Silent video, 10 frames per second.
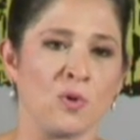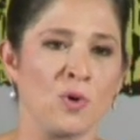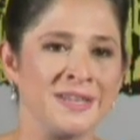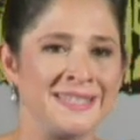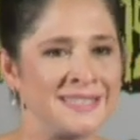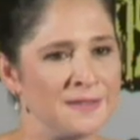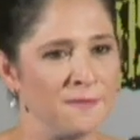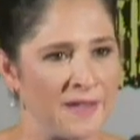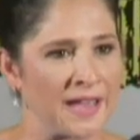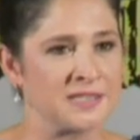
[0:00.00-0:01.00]
or is this
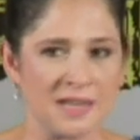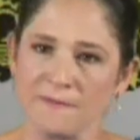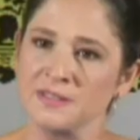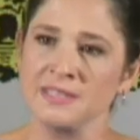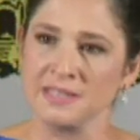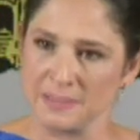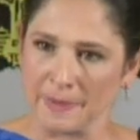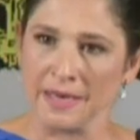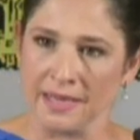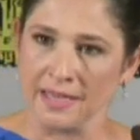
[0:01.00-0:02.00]
in fact deficit
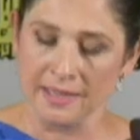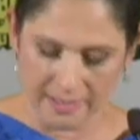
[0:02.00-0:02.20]
spending?